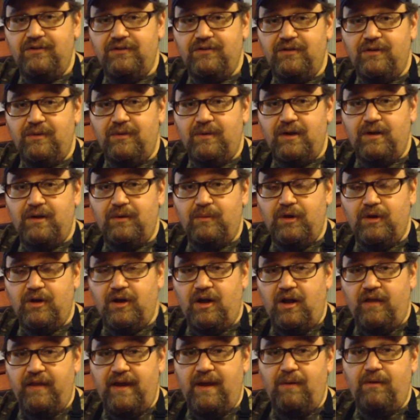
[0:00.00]
So we'll
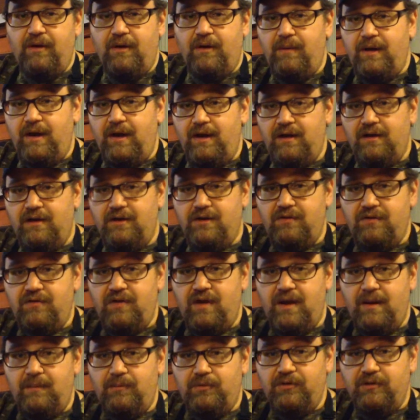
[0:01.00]
call that one a win and good
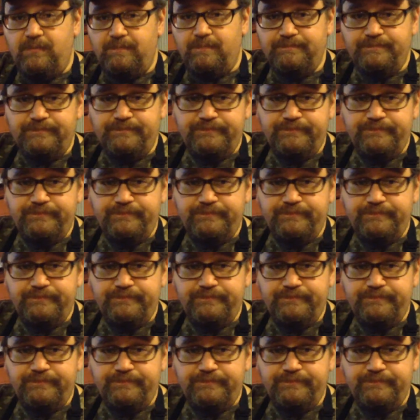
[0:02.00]
times.